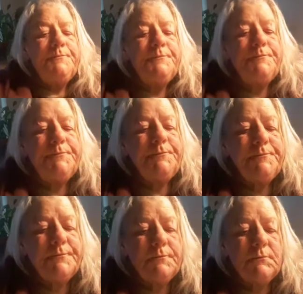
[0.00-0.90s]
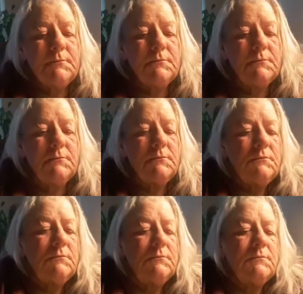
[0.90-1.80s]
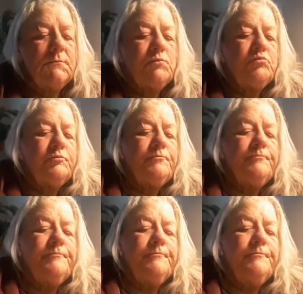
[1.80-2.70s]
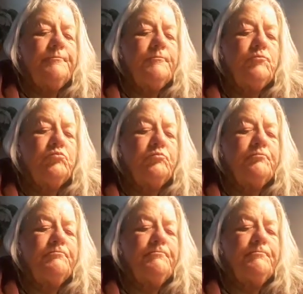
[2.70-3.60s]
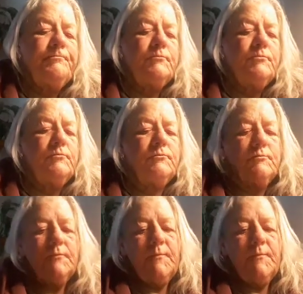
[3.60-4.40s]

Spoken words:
[no speech]